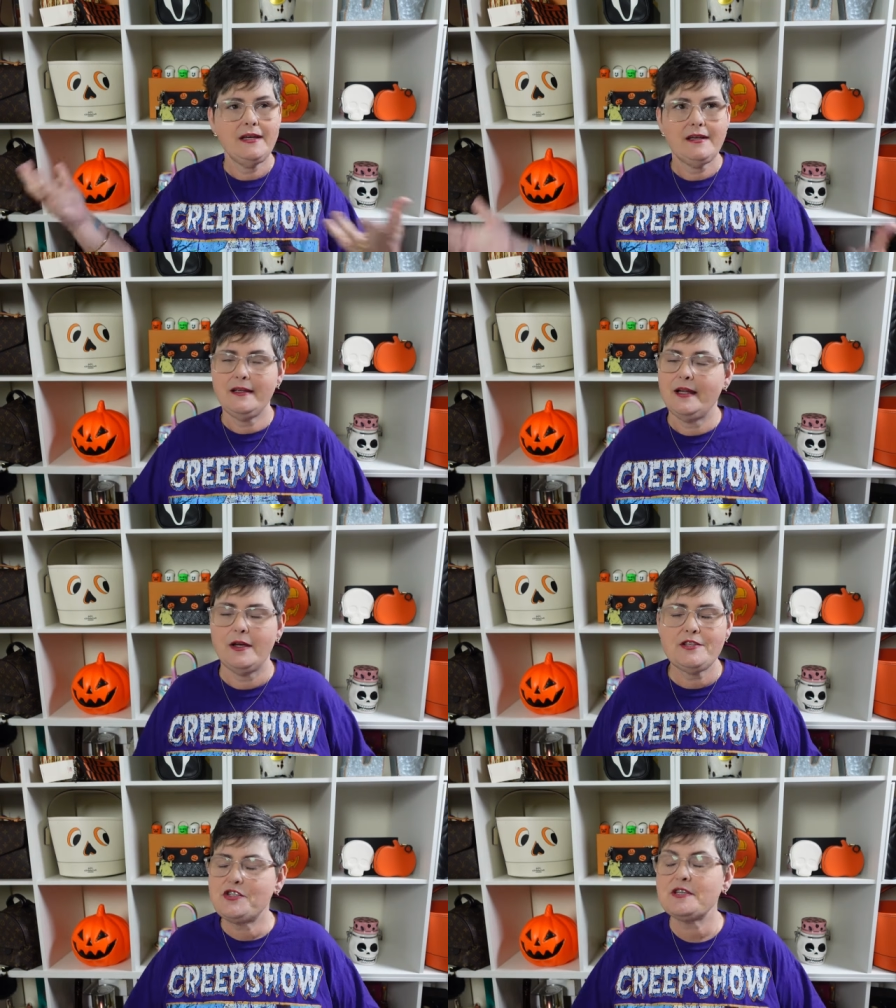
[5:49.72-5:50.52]
you know,
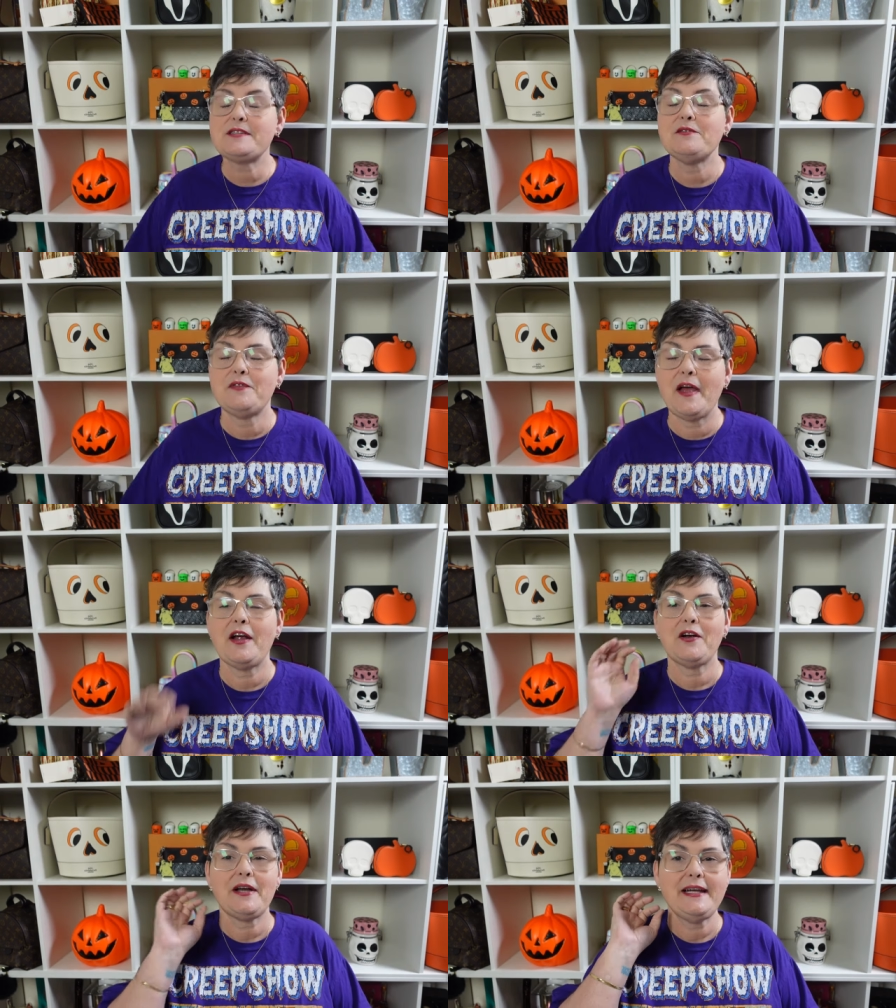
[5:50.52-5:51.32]
it's just a
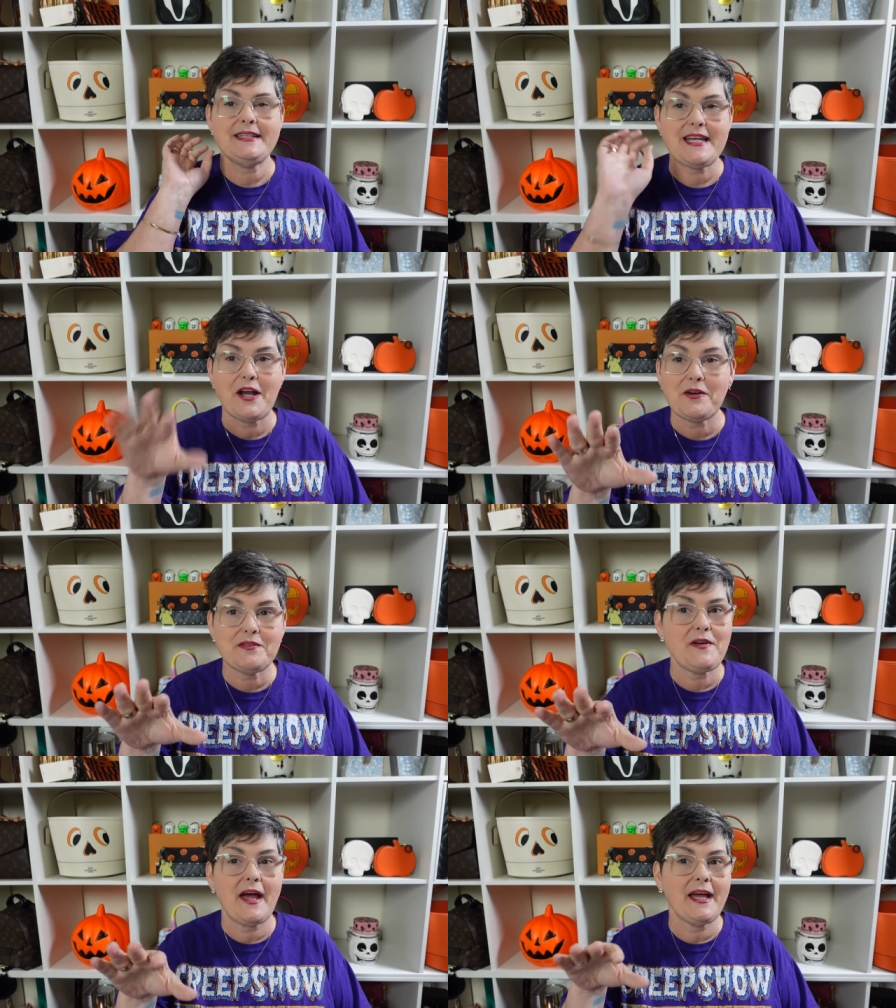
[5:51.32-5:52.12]
very
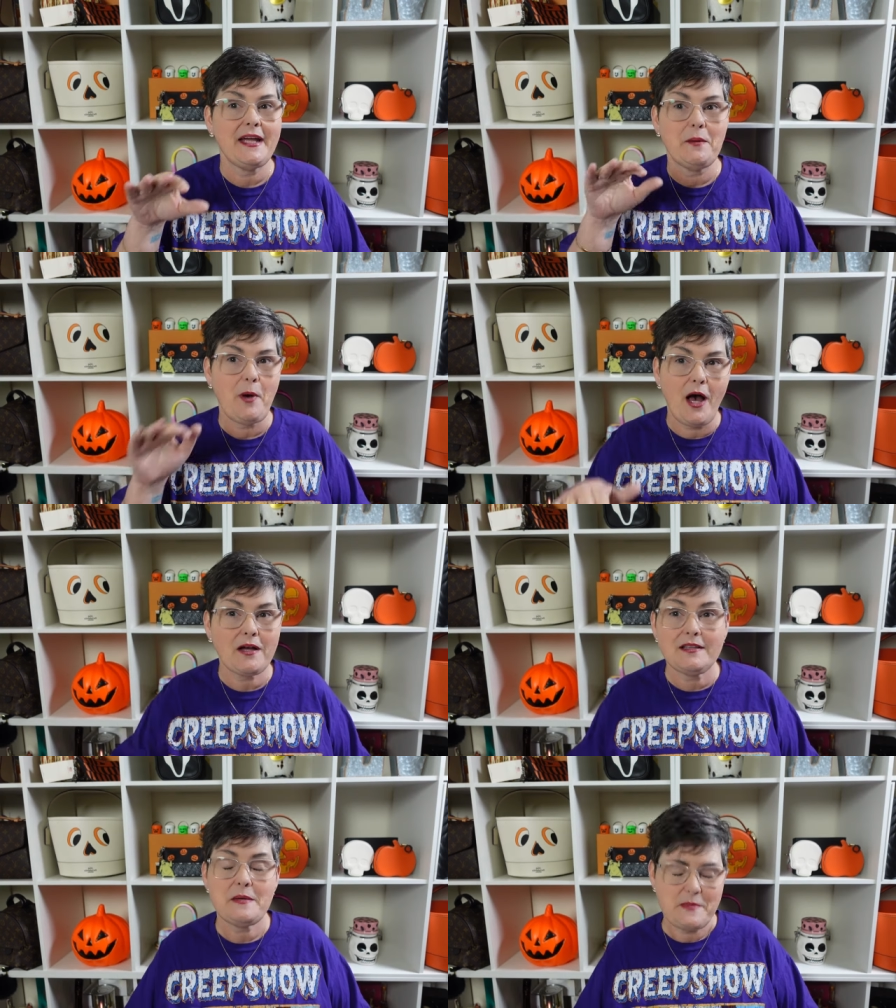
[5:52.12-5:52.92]
terrifying
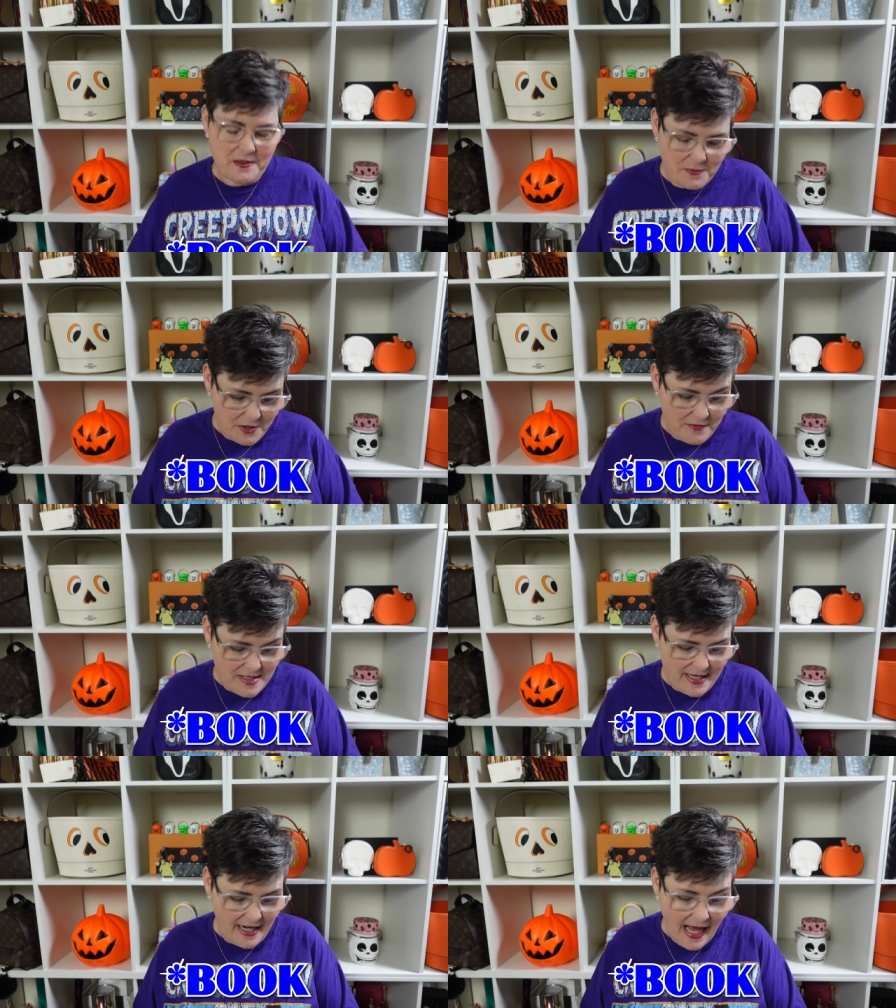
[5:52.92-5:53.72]
apocalyptic movie
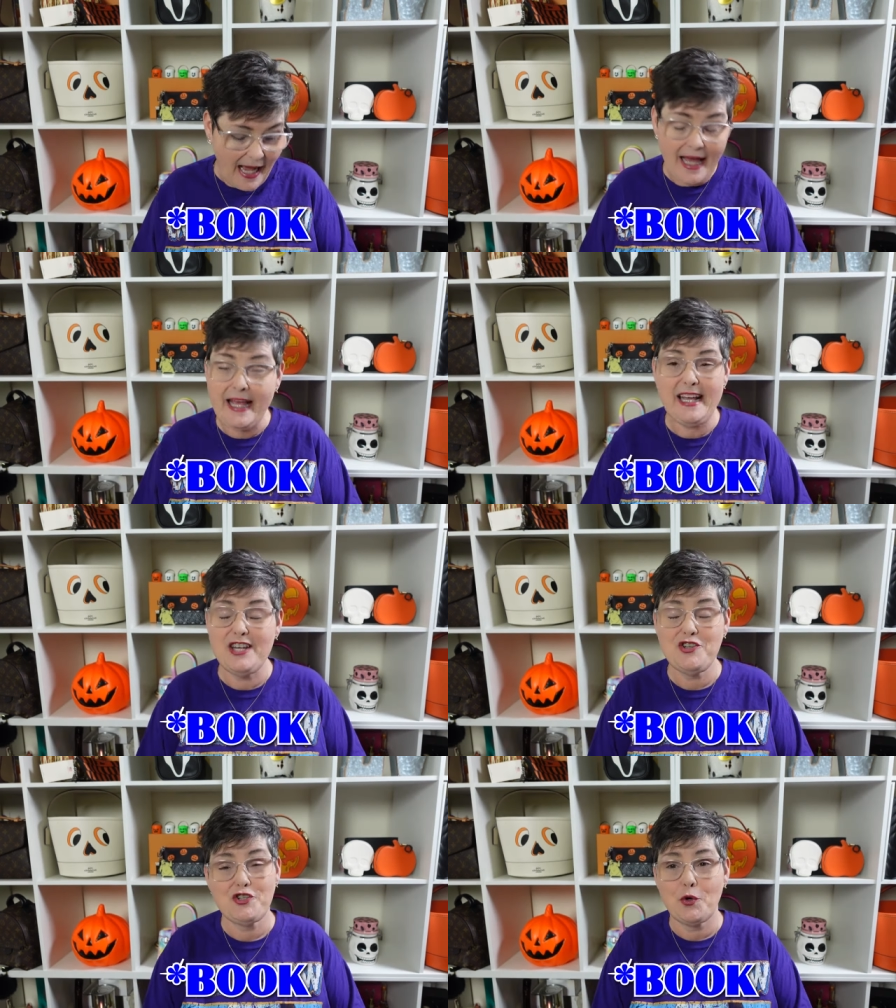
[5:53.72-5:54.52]
that I
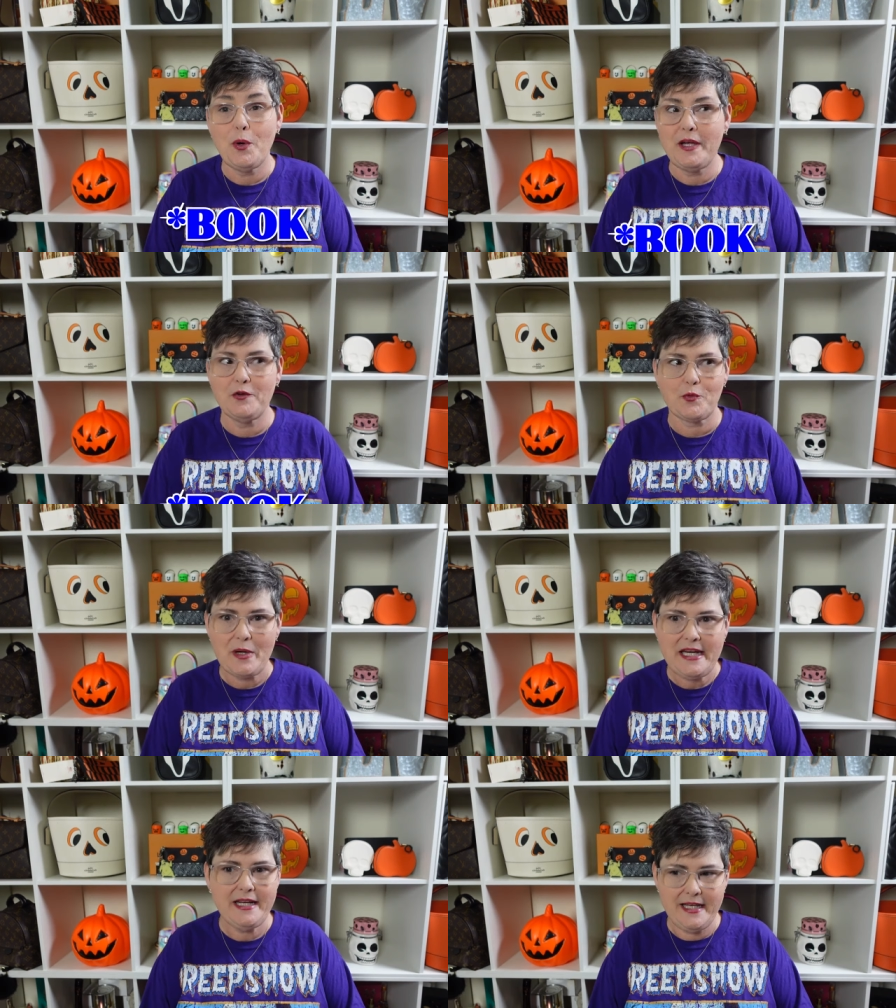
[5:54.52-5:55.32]
enjoyed
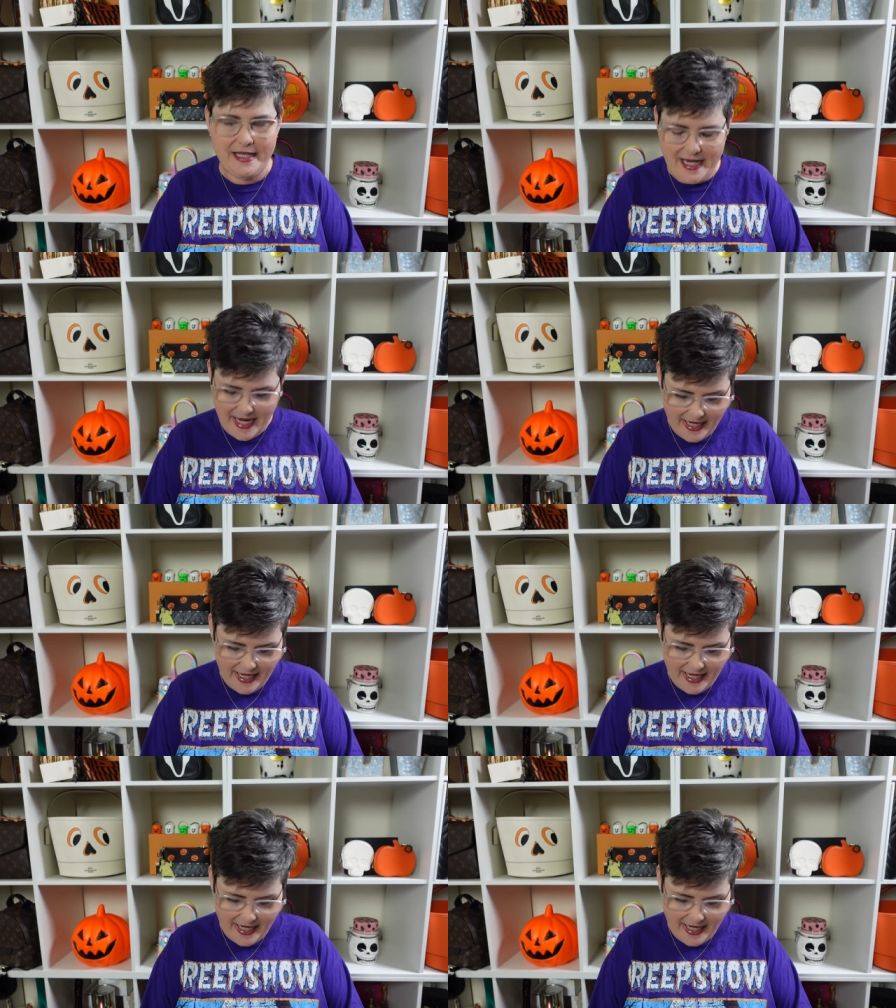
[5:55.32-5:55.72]
reading.